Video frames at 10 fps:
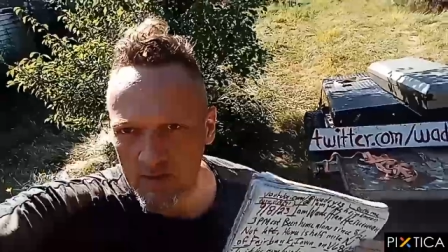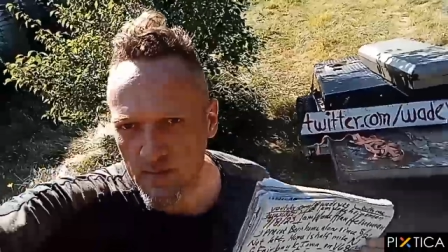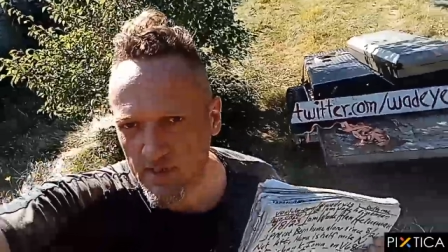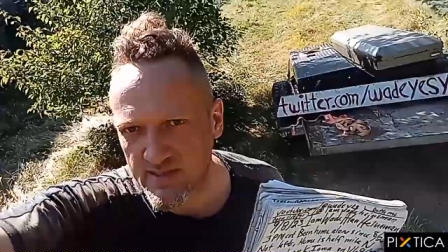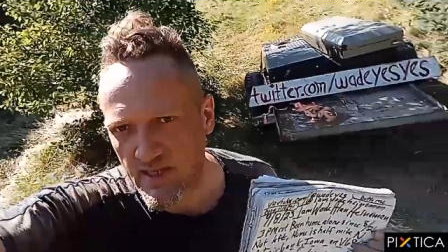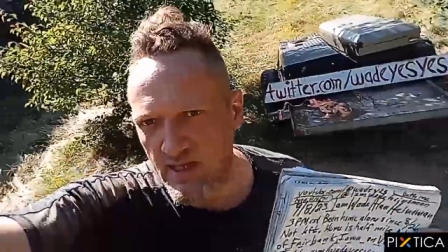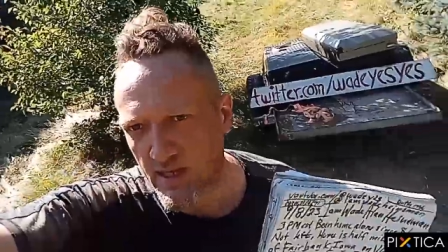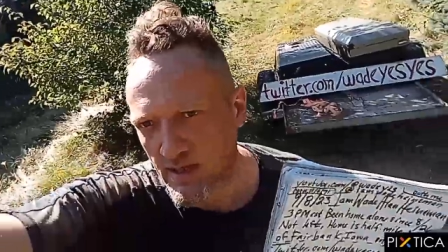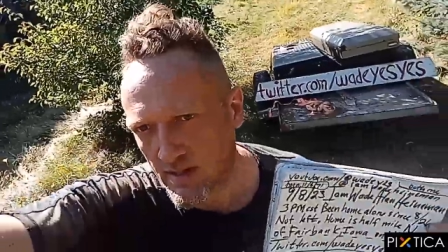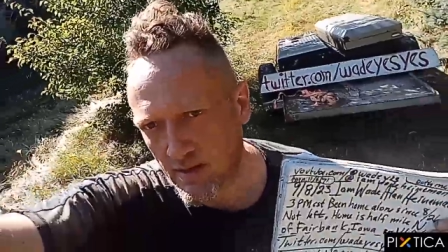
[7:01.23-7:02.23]
my
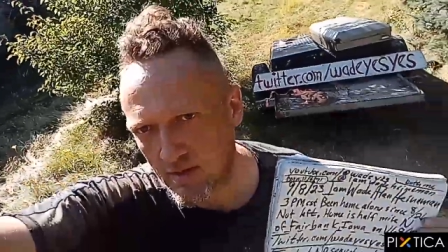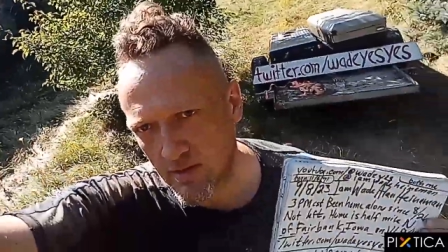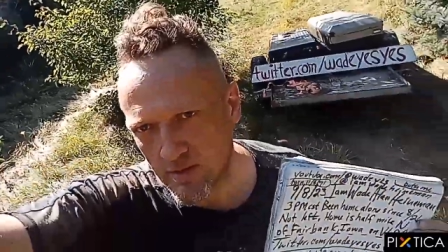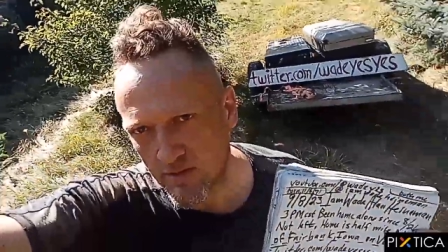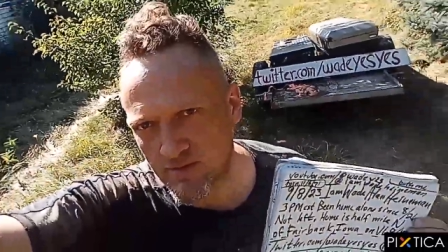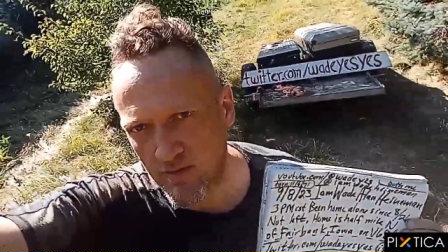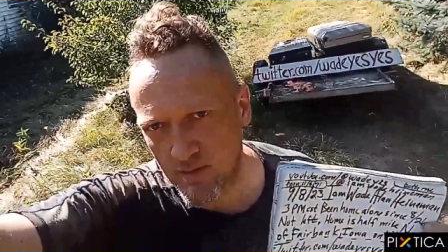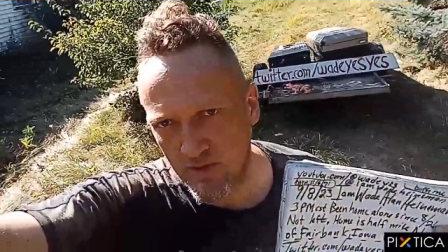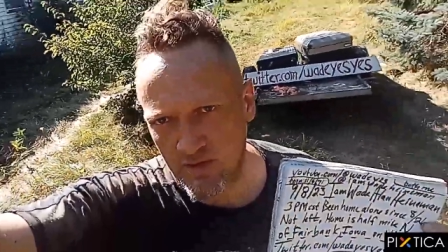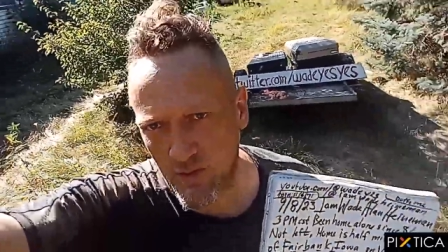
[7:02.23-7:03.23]
sign,
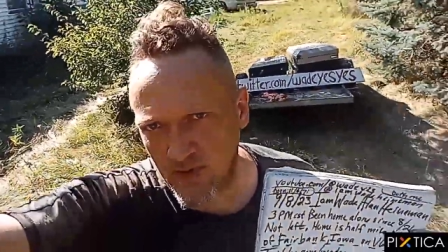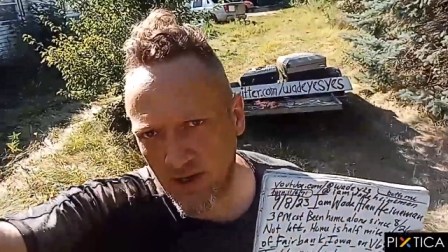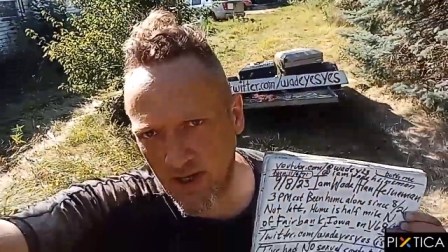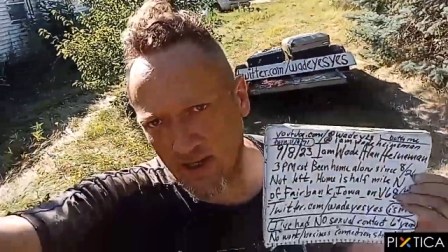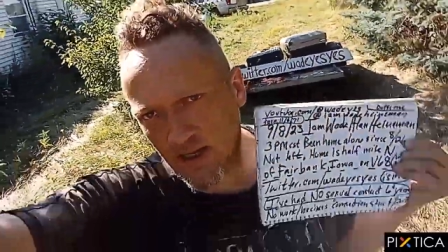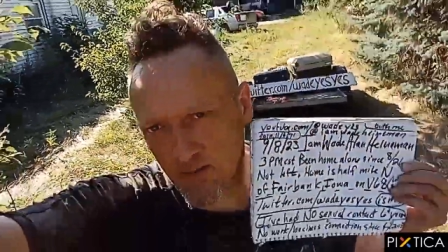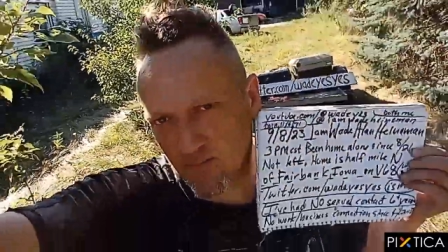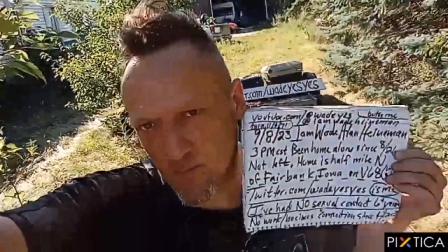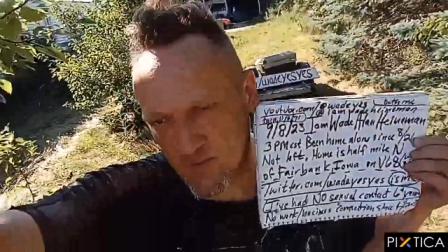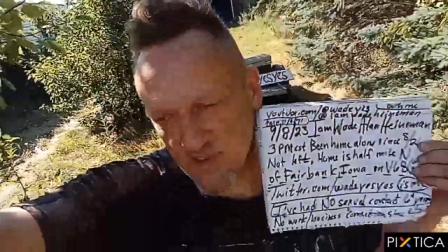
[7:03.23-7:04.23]
YouTube or twitter.com
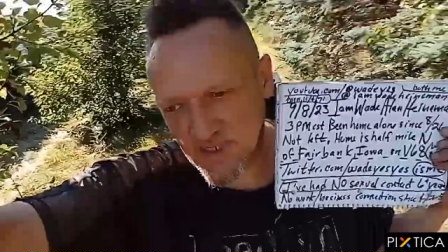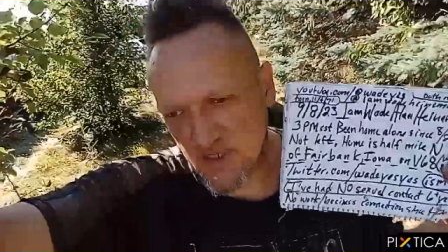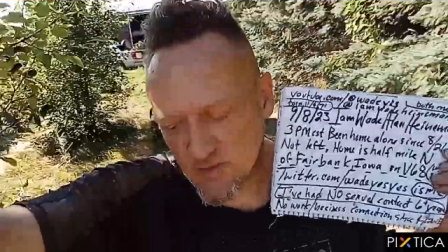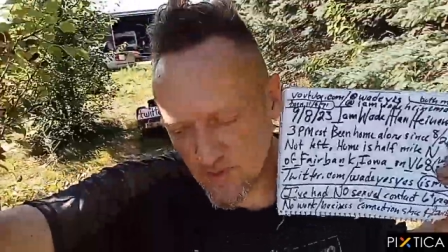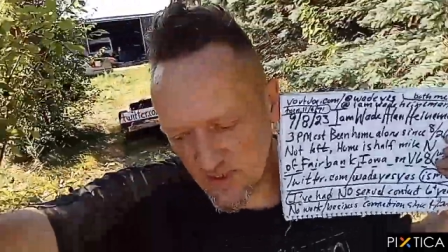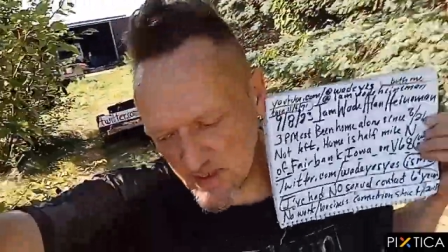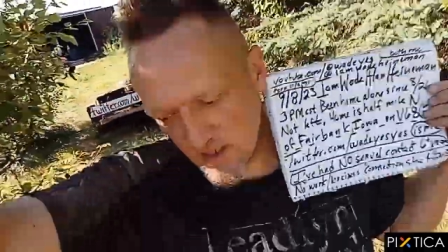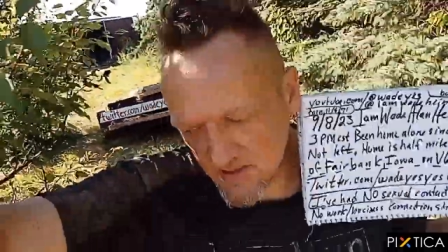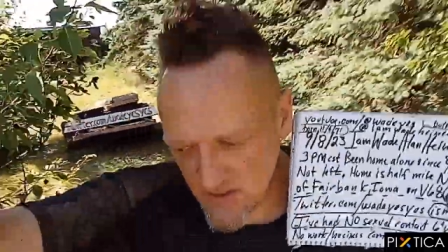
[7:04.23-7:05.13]
forward slash Wade Yes